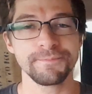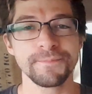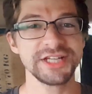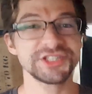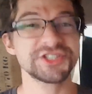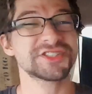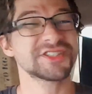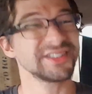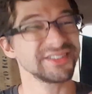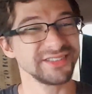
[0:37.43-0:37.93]

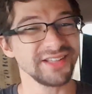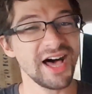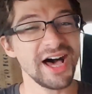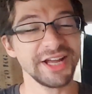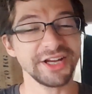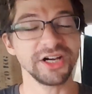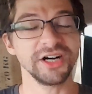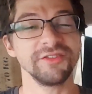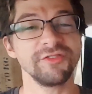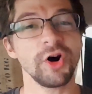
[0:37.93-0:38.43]
Just a
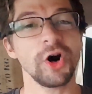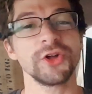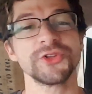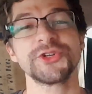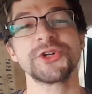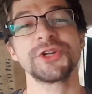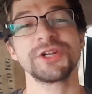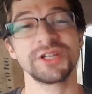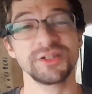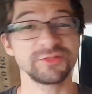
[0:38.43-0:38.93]
lot of
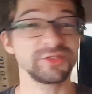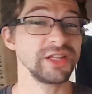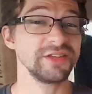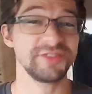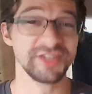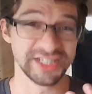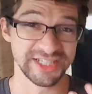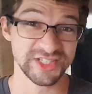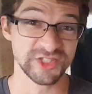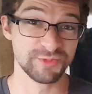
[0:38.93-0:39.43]
alternative
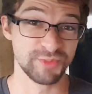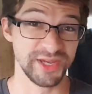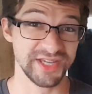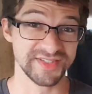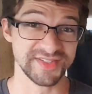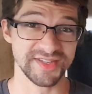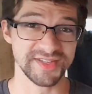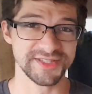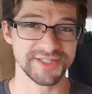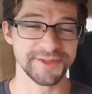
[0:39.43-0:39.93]
living
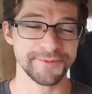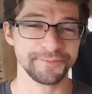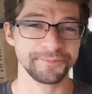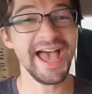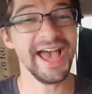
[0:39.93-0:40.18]
spaces.